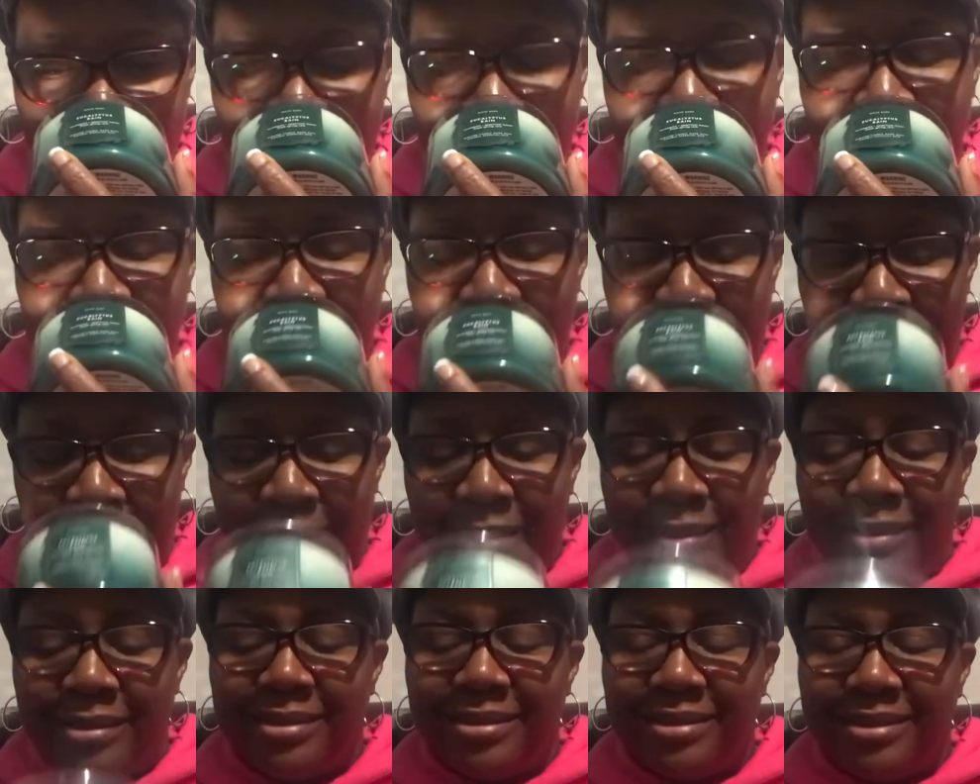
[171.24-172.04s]
yeah,
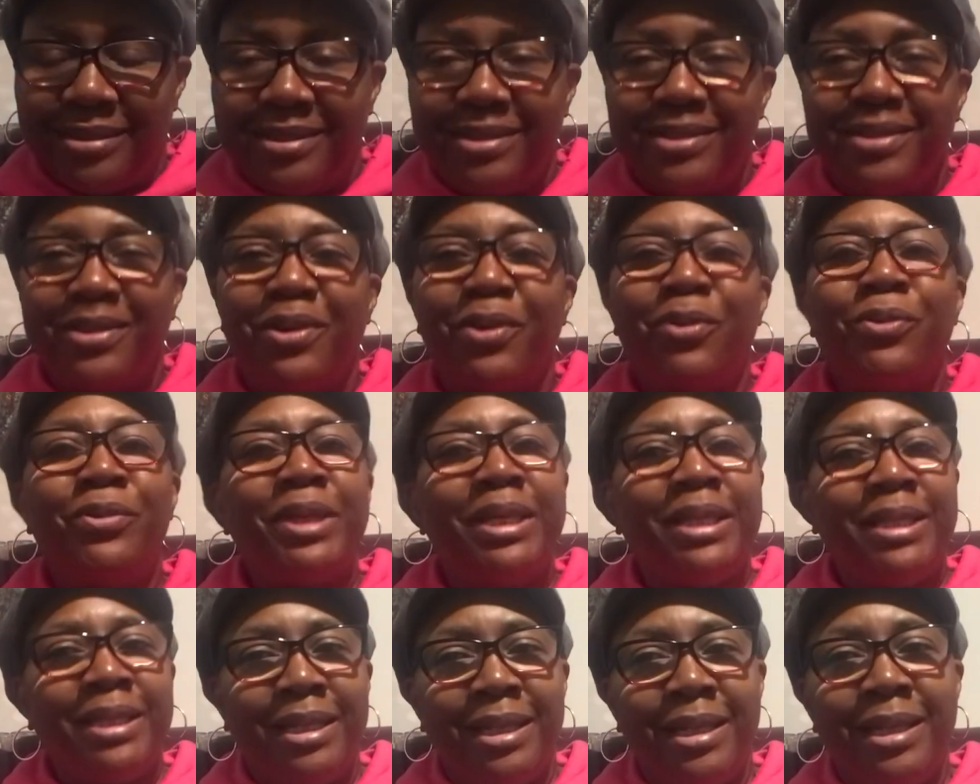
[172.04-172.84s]
we
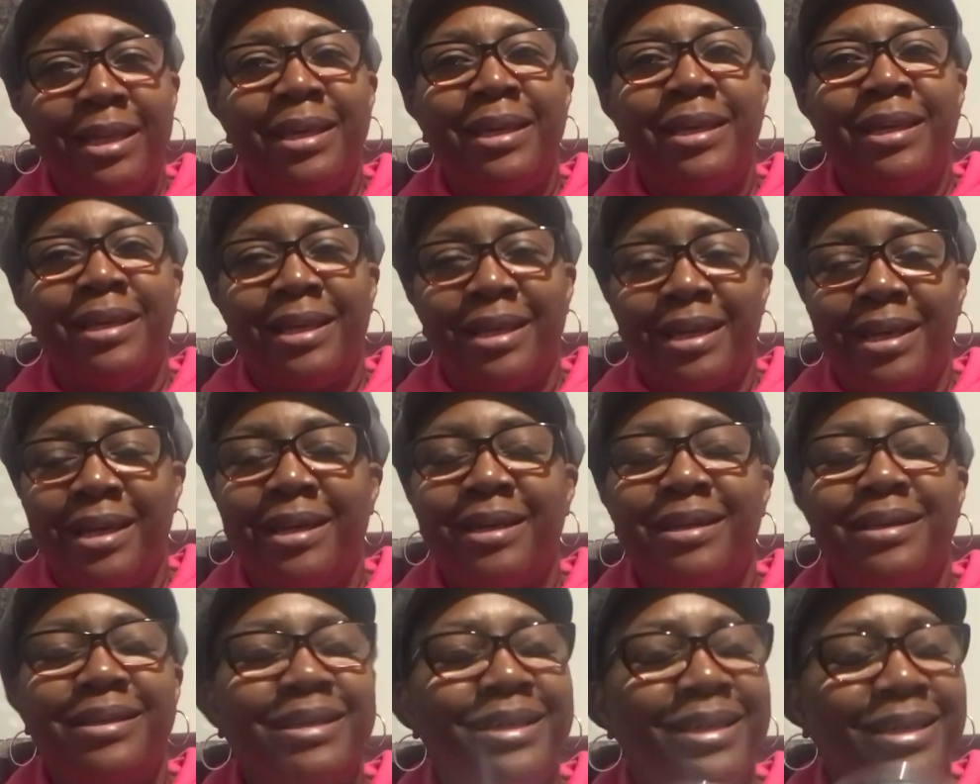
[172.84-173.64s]
need
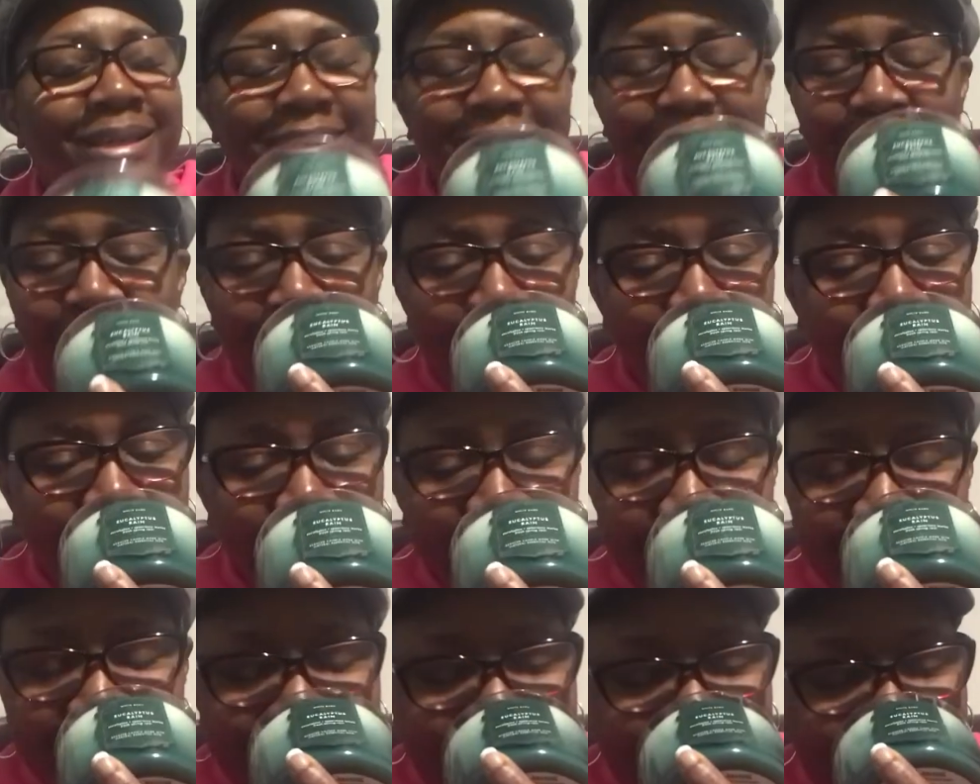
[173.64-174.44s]
it
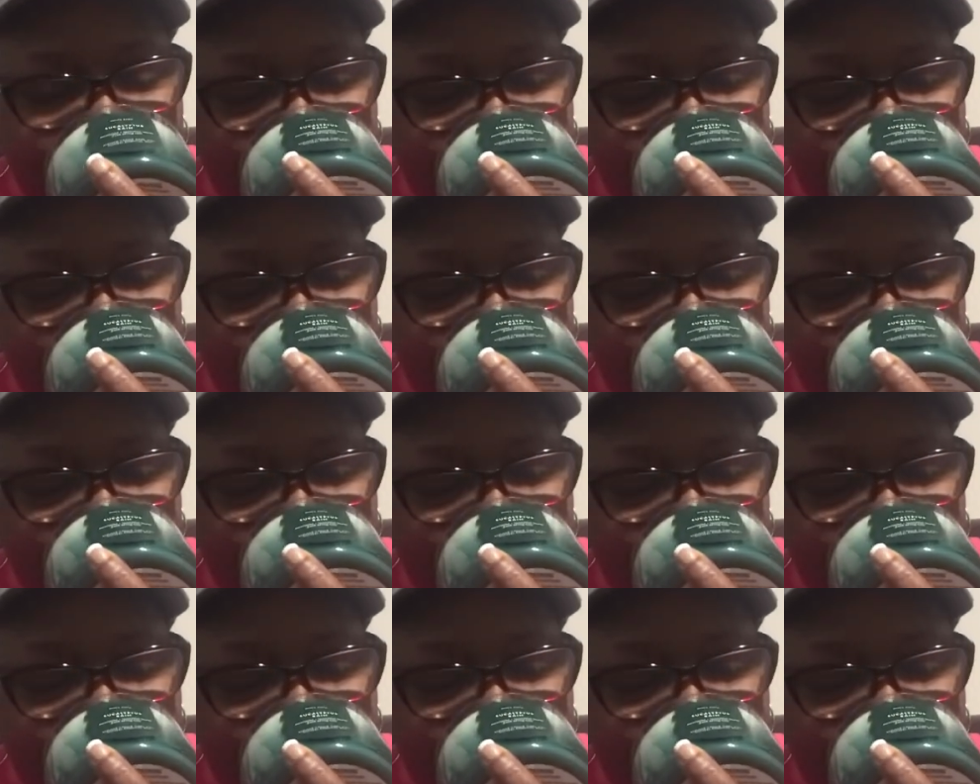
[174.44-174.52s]
almost